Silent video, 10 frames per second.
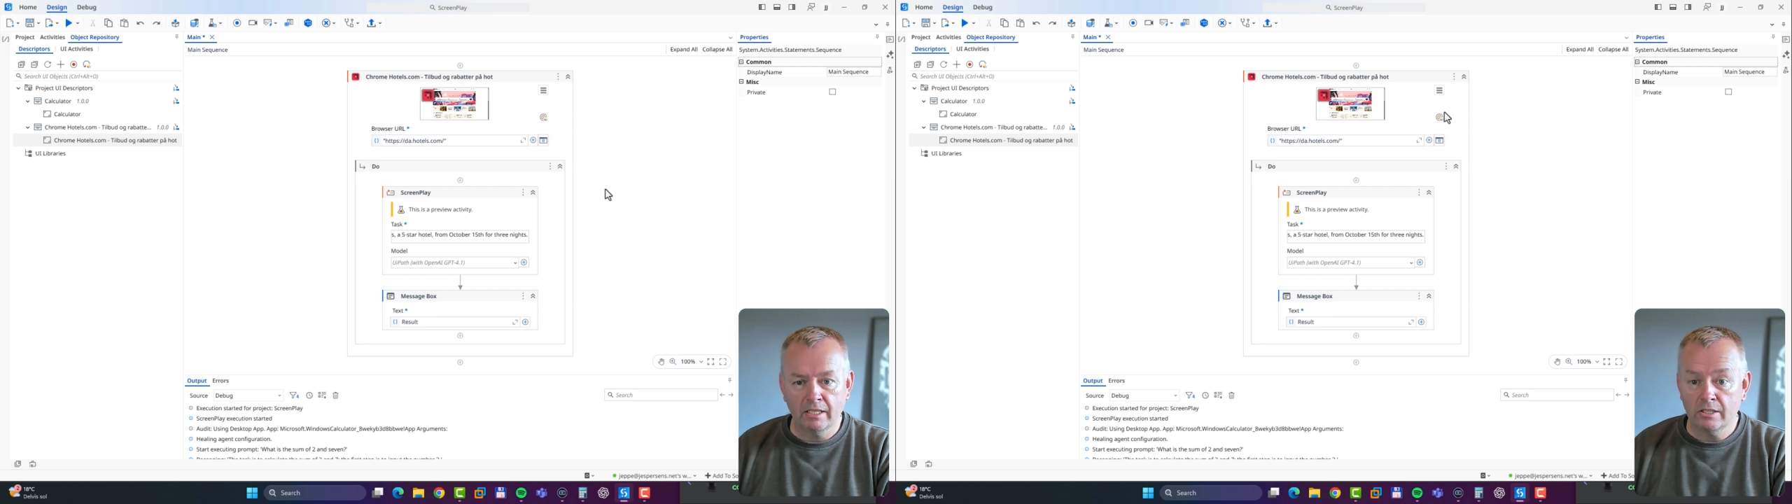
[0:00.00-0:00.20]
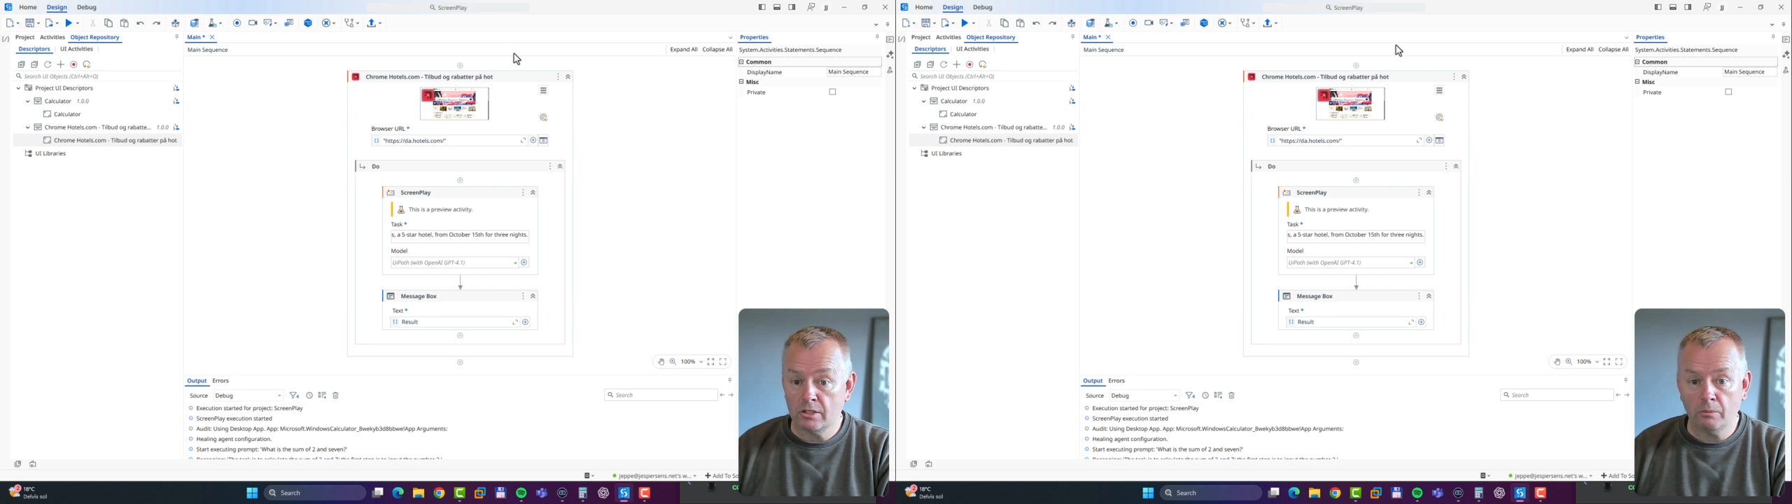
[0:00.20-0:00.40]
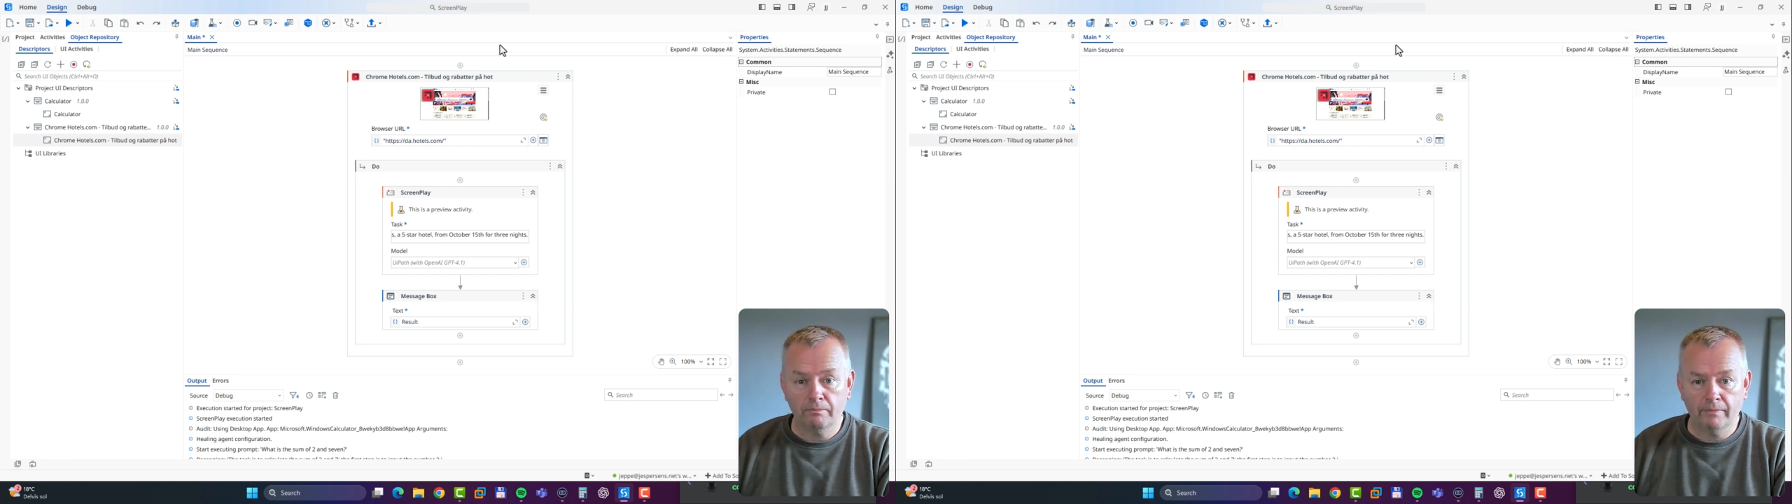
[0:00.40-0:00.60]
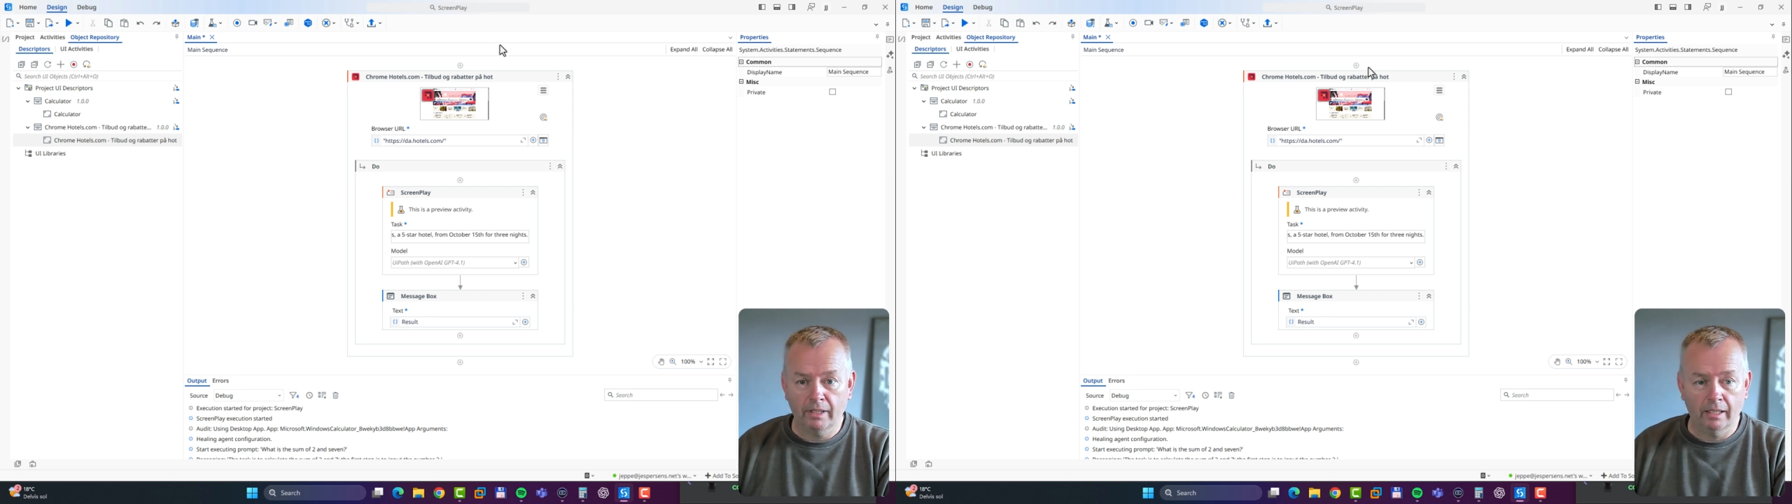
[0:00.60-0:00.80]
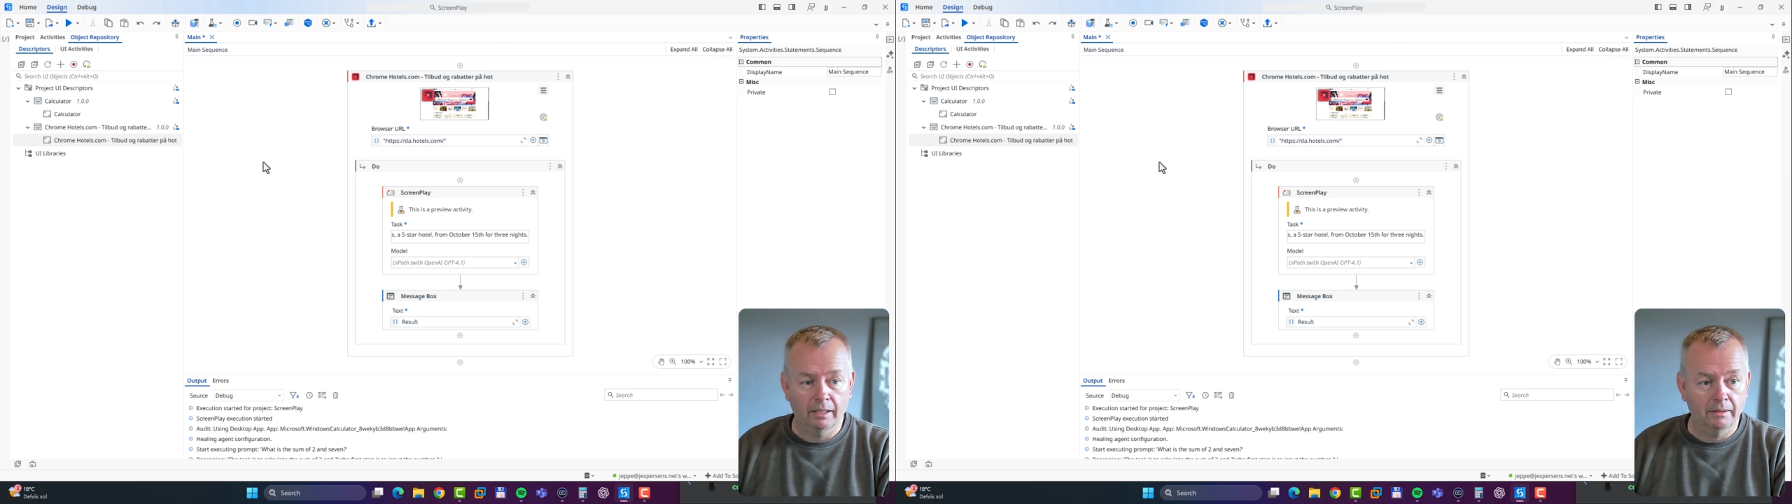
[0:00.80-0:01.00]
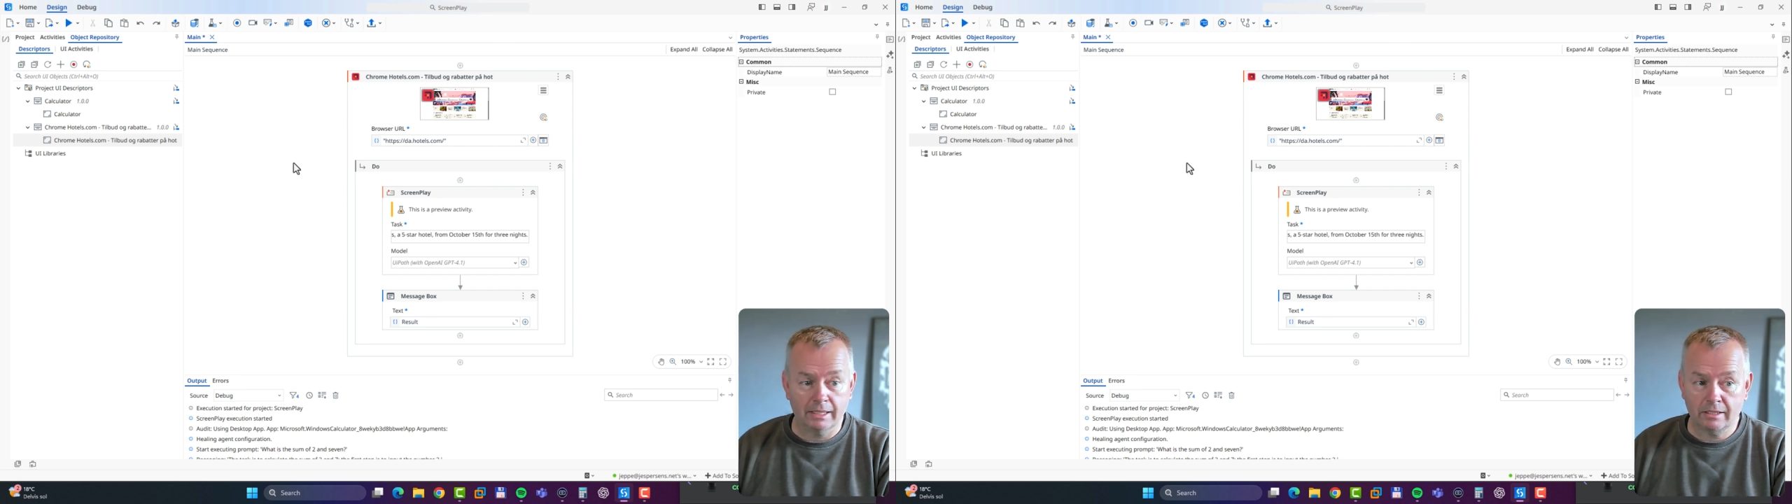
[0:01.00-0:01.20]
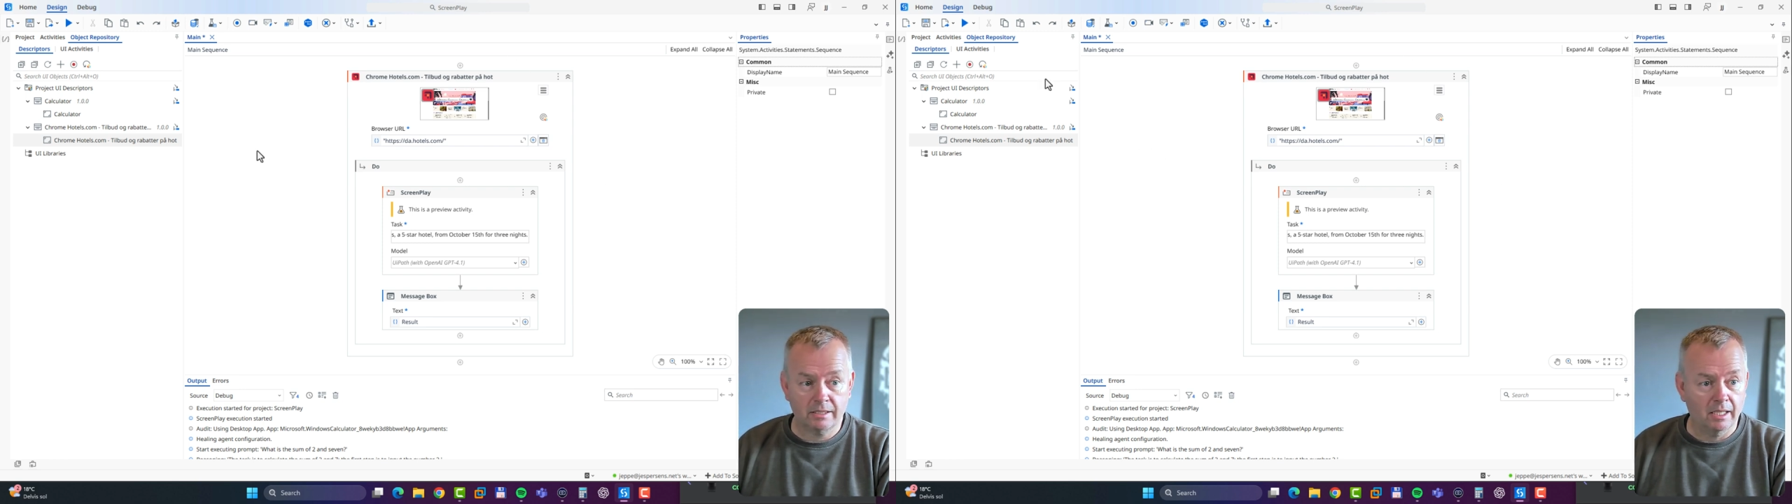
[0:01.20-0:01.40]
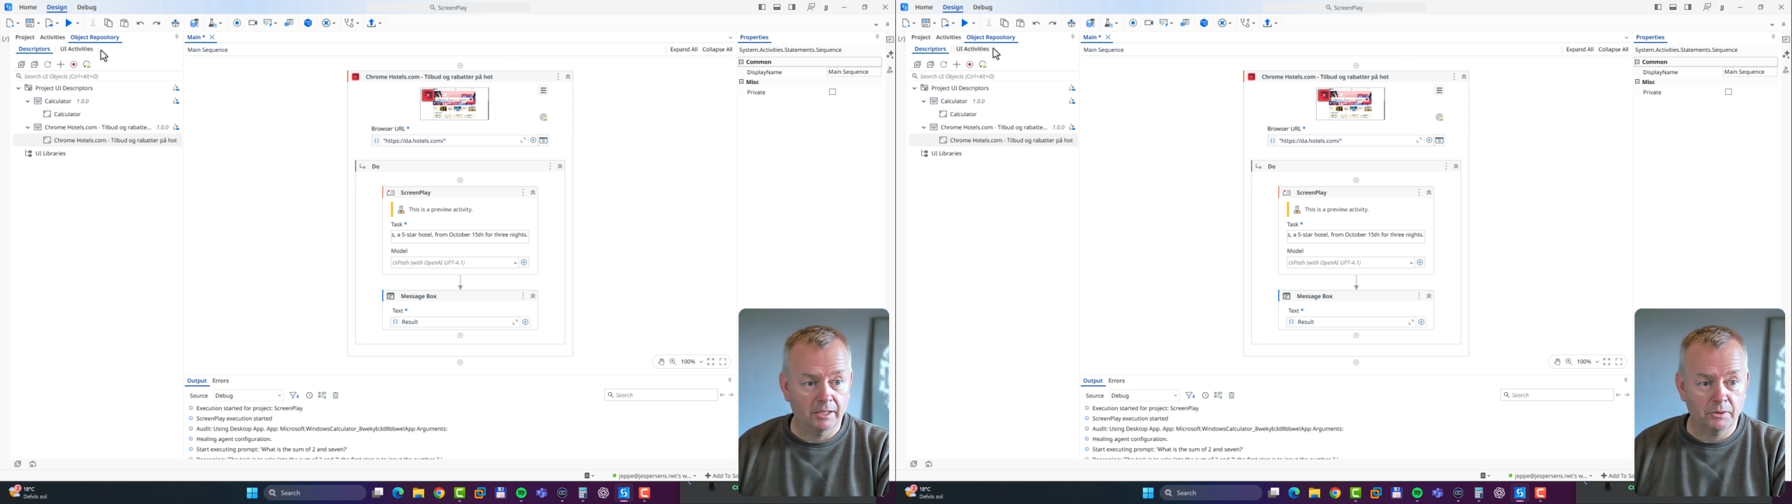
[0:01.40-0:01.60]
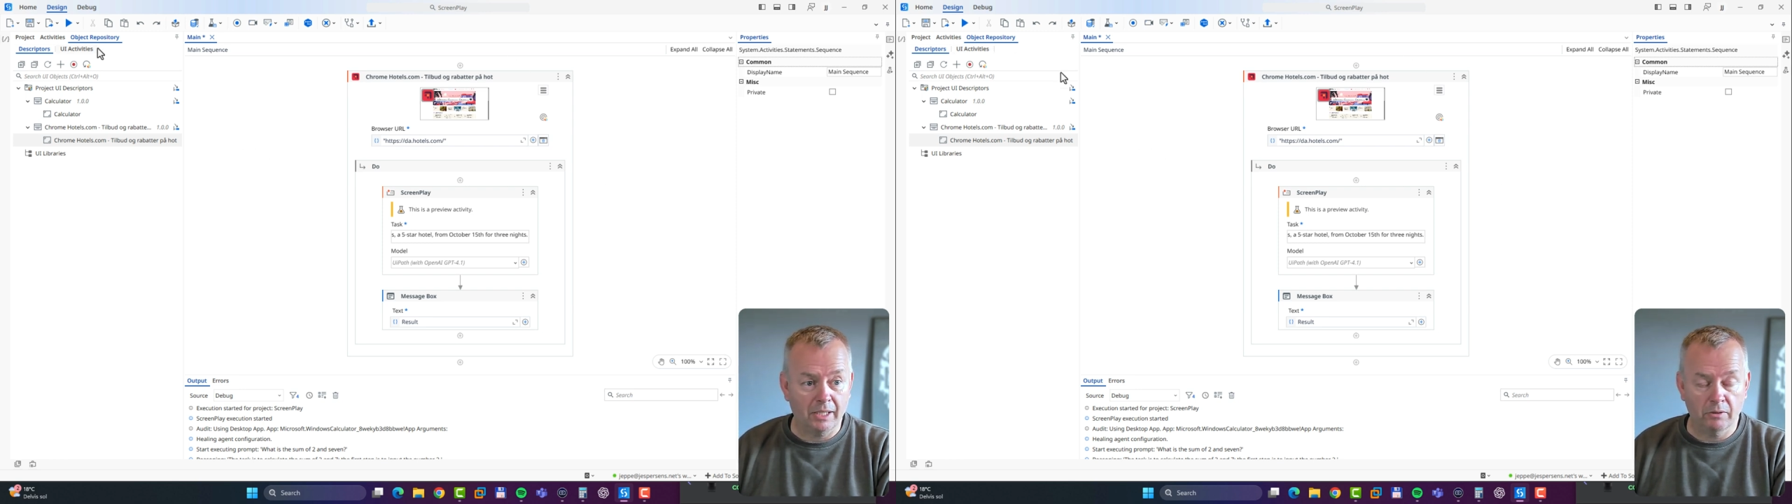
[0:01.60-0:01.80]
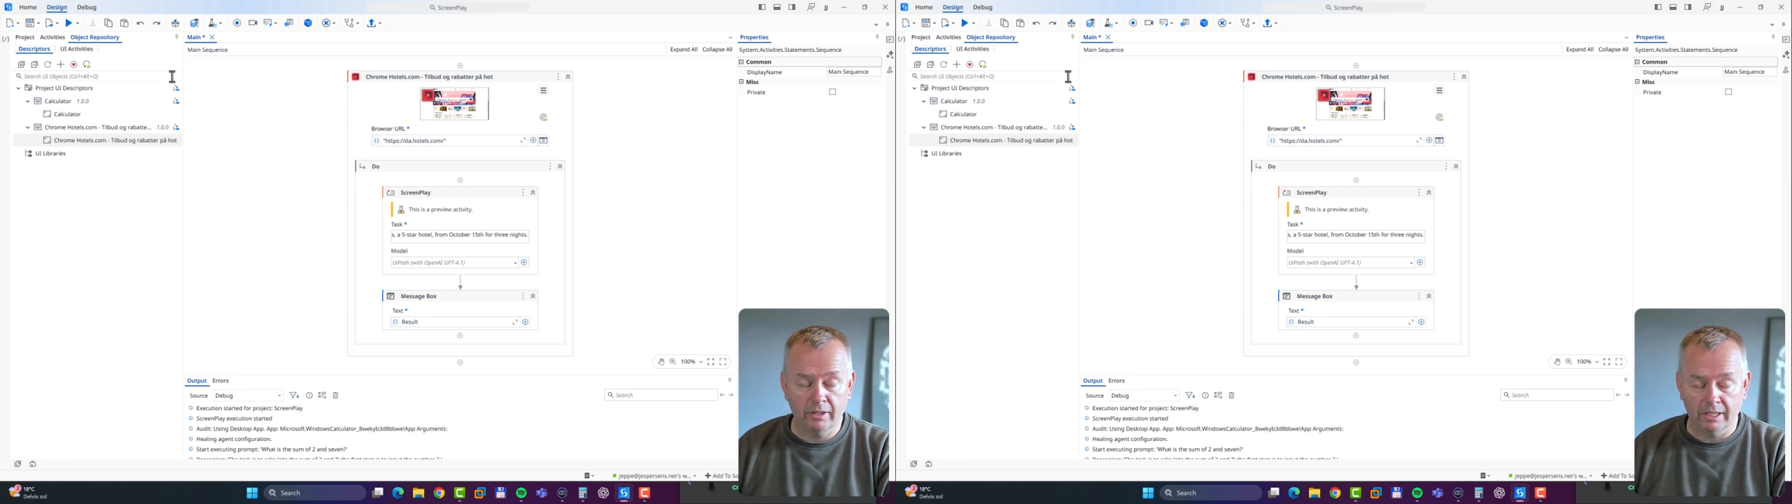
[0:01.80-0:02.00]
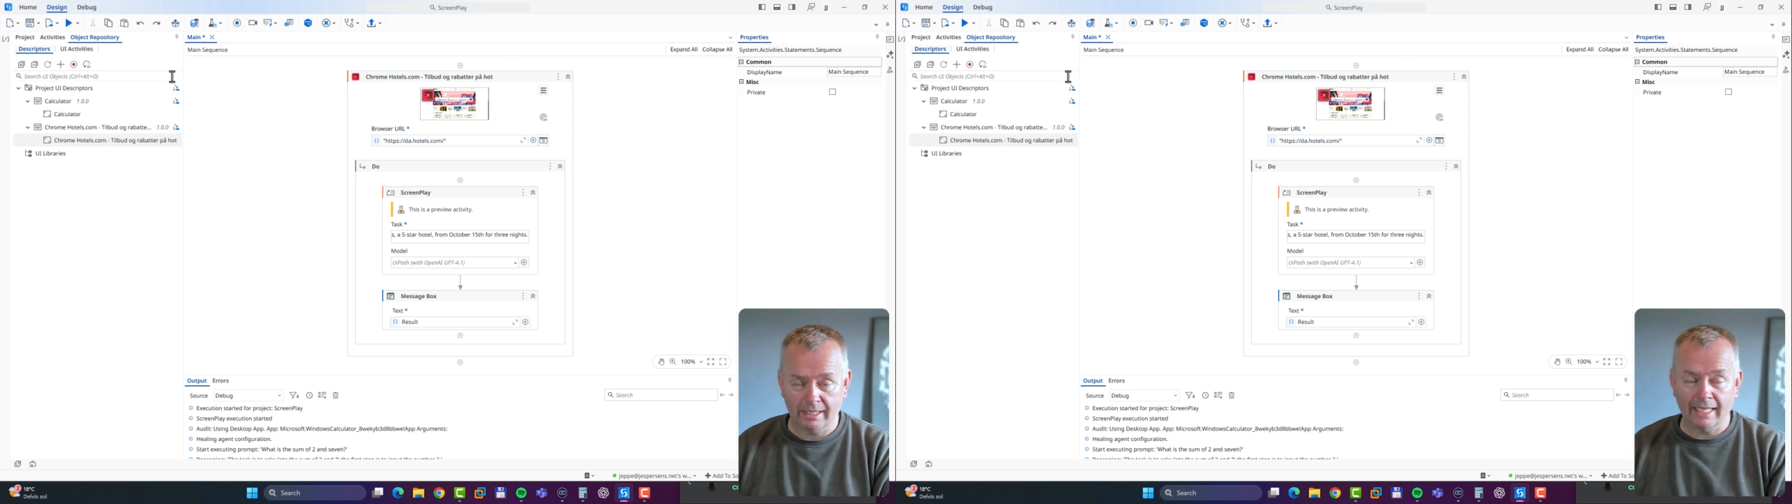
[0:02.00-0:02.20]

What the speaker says: So let's try and run this.